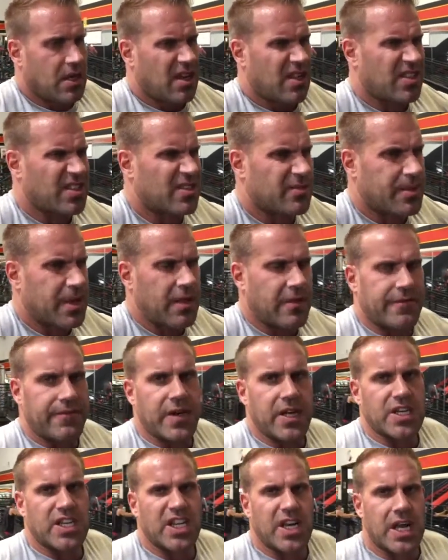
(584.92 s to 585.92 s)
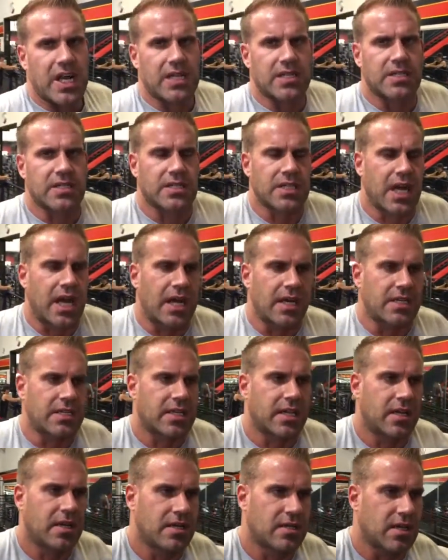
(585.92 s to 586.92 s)
yeah, this will be the finishing
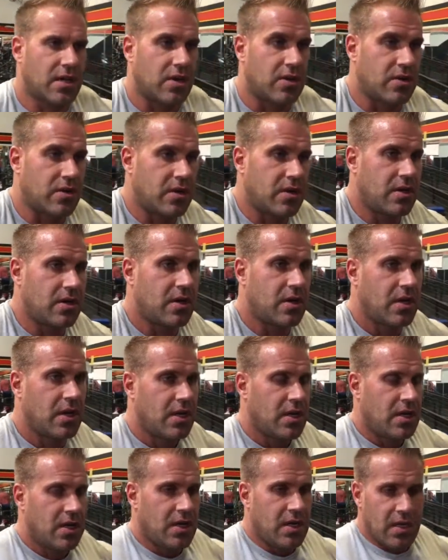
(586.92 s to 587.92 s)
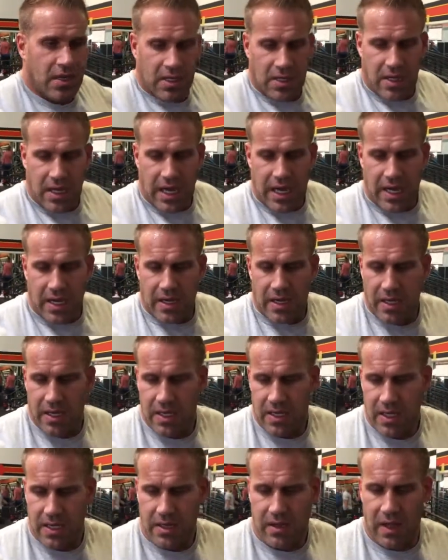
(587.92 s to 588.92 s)
exercise. So uh,
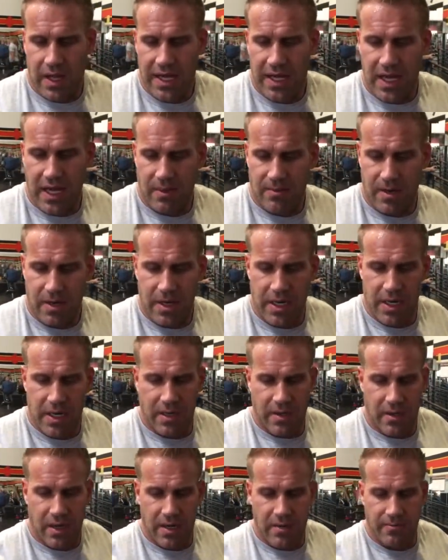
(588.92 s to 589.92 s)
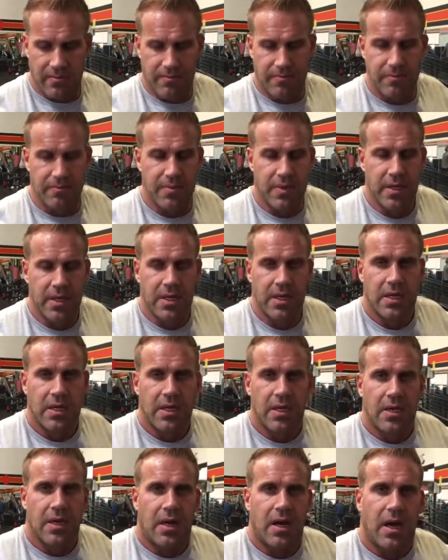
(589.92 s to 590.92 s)
incline hammer, incline
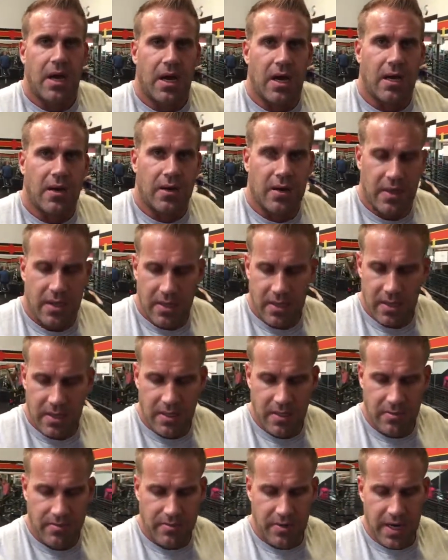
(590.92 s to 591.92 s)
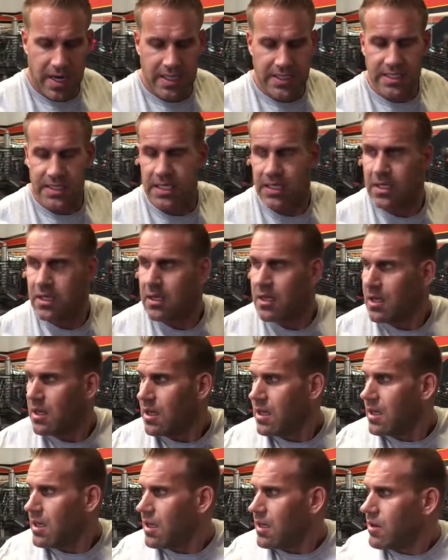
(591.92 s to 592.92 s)
uh, press.
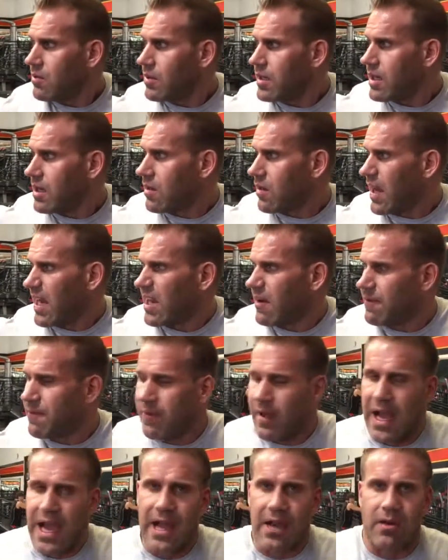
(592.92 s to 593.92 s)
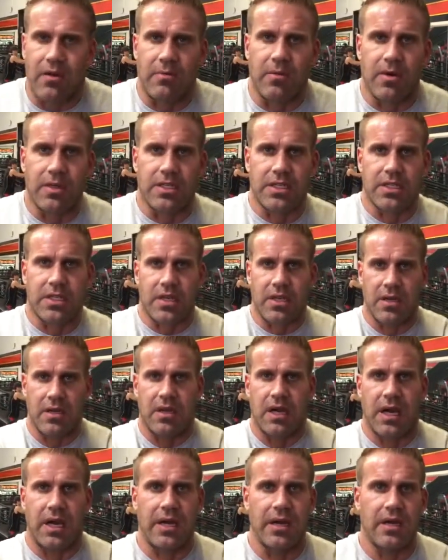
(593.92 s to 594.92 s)
We did like a flat, almost
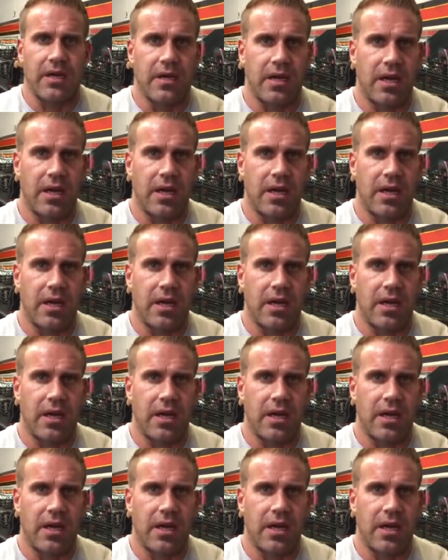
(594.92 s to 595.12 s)
uh,